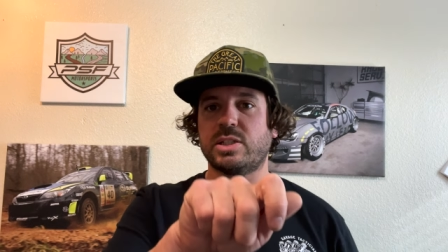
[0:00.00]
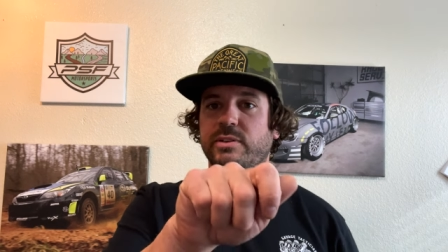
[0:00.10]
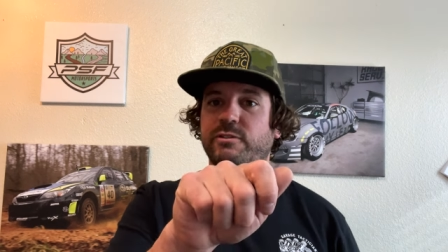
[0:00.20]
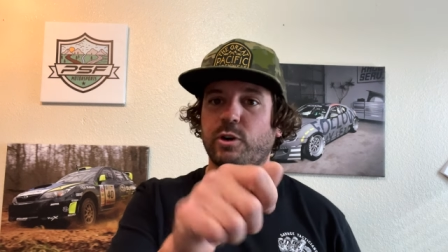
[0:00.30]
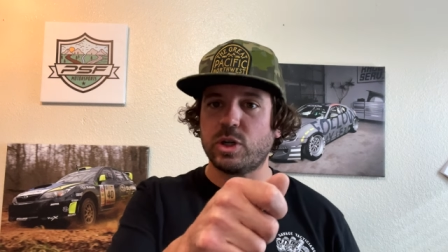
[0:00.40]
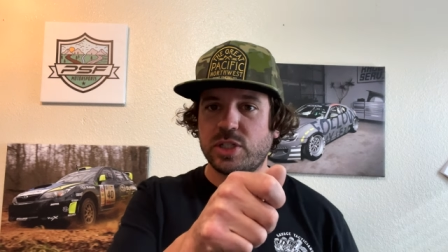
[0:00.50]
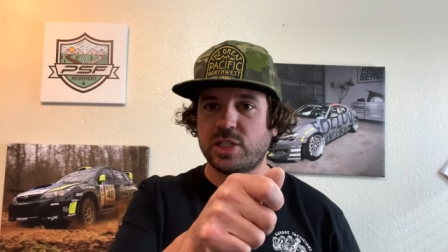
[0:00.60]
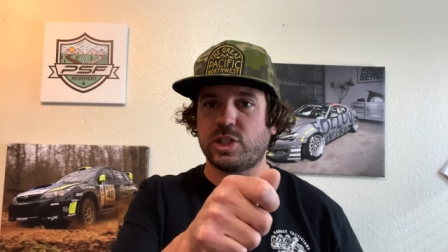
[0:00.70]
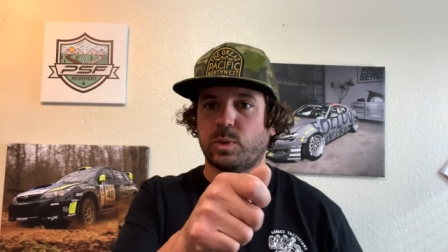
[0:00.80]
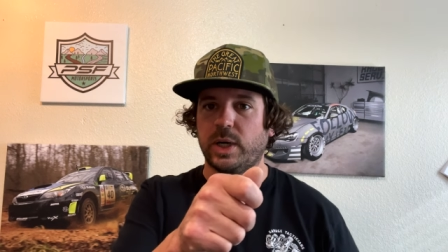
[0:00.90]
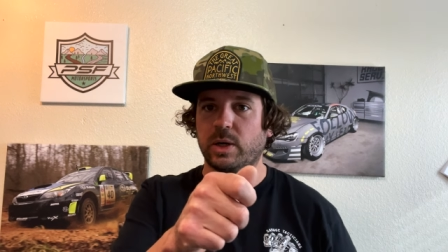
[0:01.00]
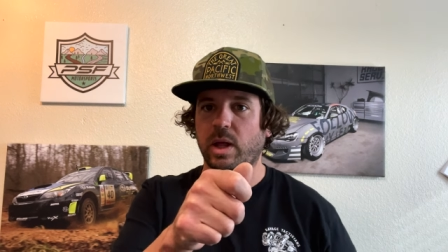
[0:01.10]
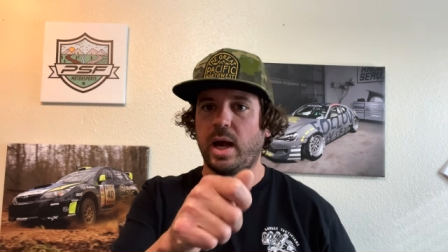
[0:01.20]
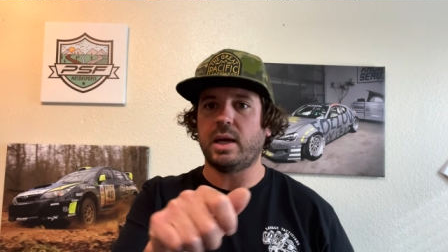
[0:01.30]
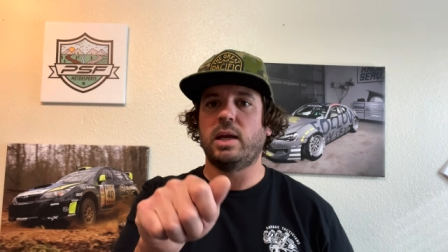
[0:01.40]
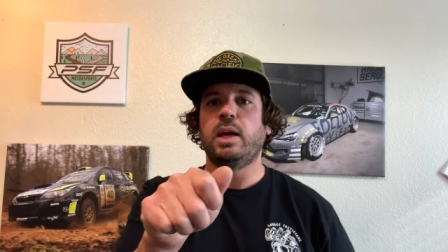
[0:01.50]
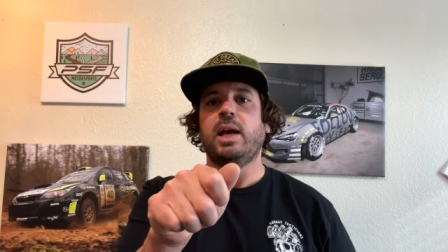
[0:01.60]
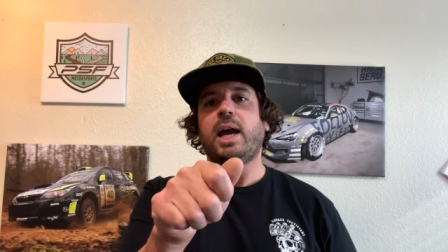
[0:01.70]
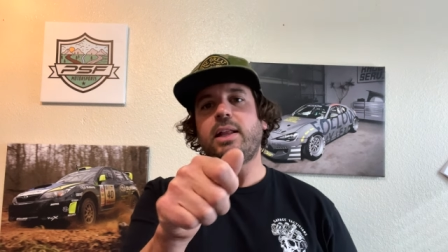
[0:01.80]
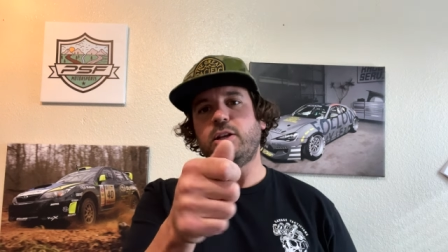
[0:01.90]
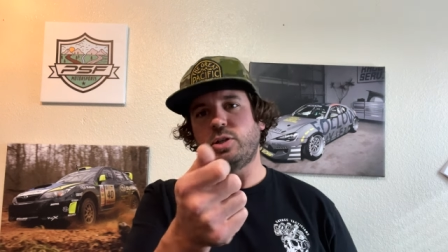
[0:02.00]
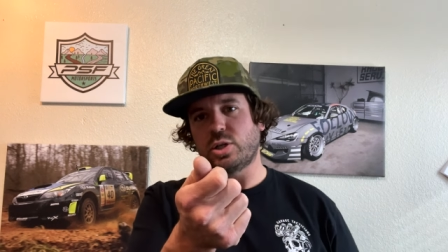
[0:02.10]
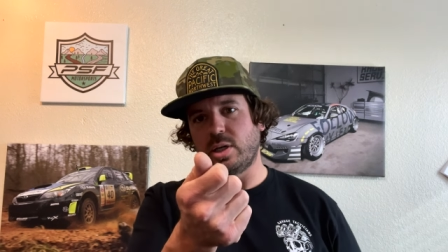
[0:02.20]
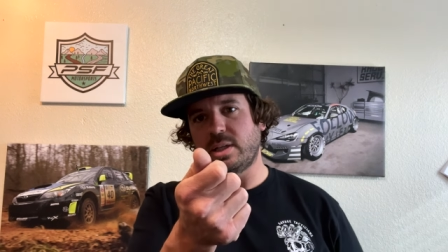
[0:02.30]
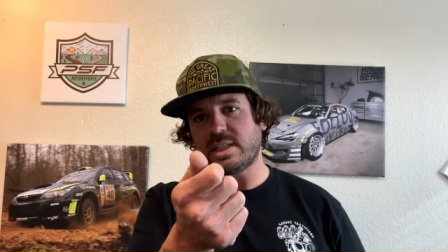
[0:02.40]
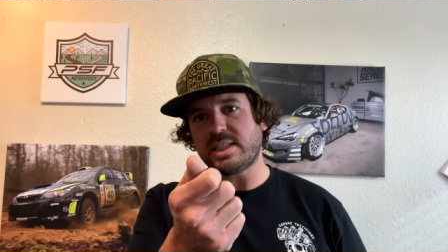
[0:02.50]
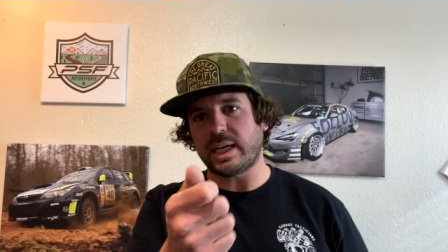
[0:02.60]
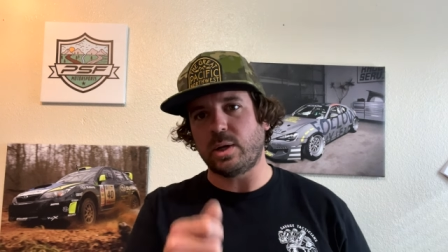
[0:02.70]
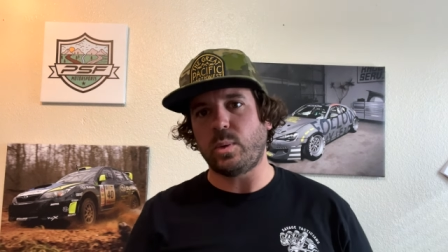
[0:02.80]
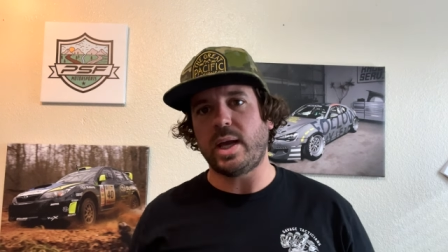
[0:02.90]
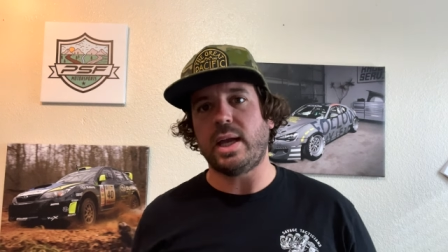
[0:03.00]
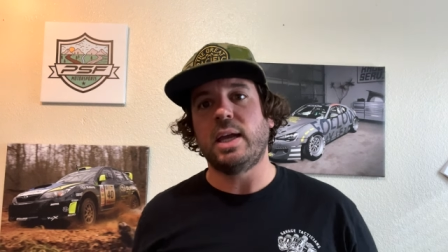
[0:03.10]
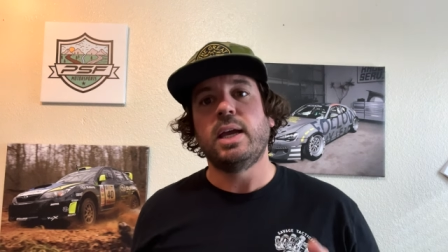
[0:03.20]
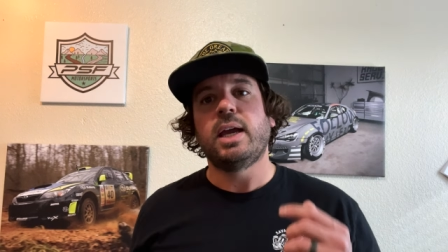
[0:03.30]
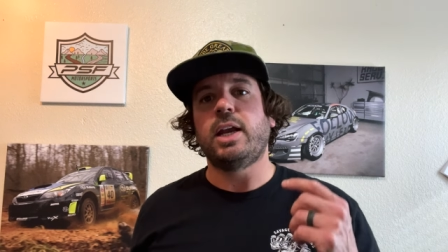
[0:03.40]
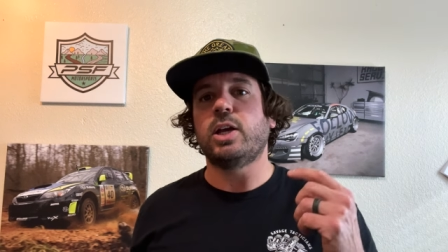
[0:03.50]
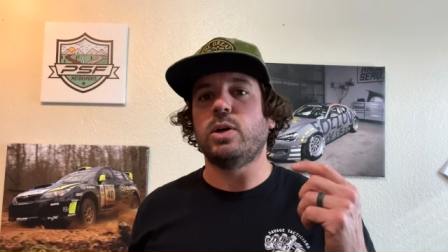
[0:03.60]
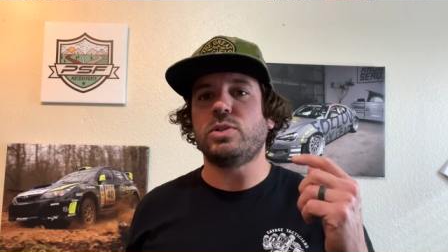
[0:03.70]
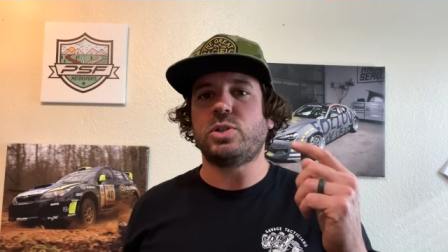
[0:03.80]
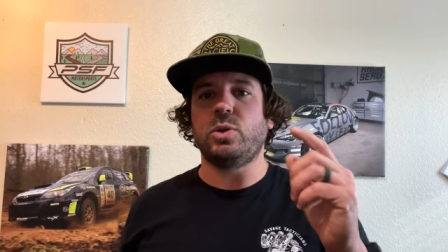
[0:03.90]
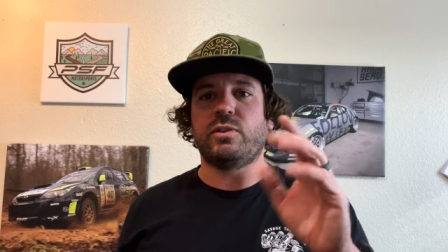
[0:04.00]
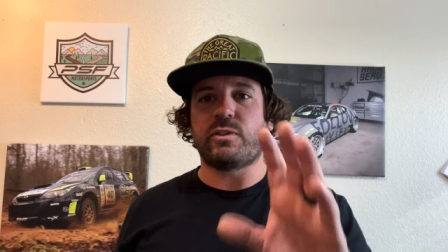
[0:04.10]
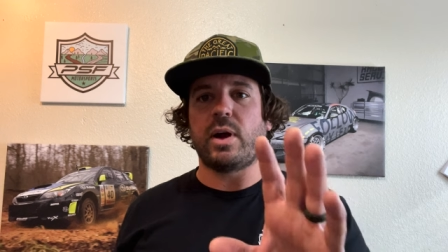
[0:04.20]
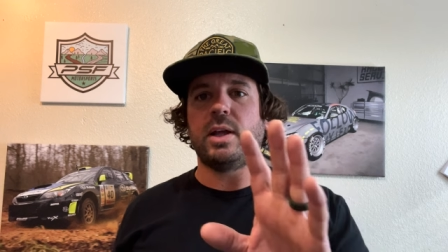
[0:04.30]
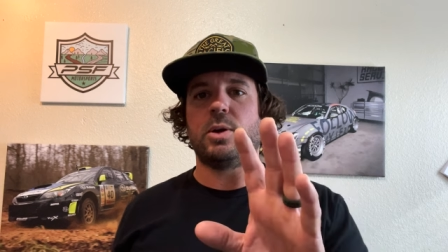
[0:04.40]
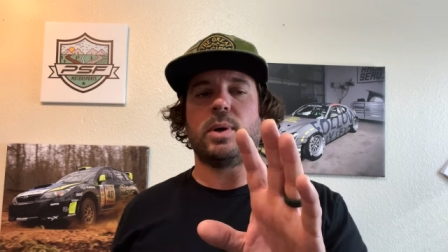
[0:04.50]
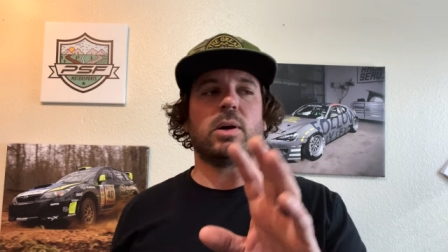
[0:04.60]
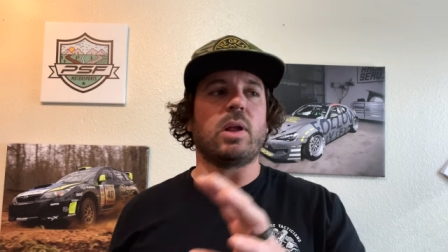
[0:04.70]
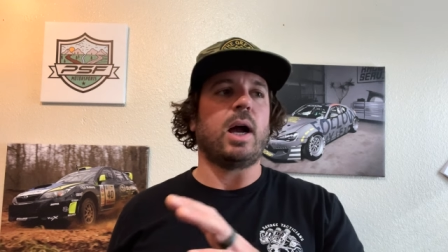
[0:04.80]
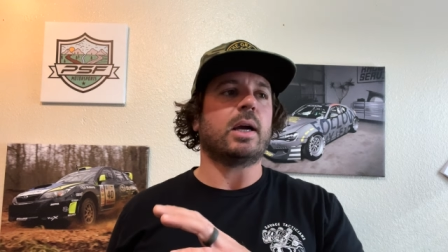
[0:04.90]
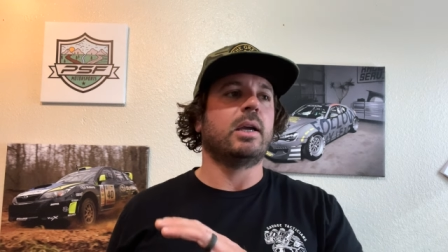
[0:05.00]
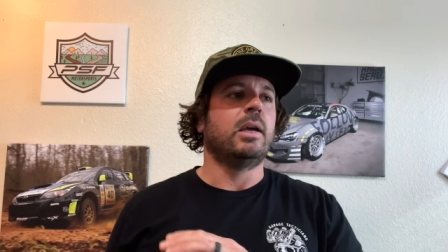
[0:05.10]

The first is the rear lock, and then you turn it the second way and it goes to front and rear lock.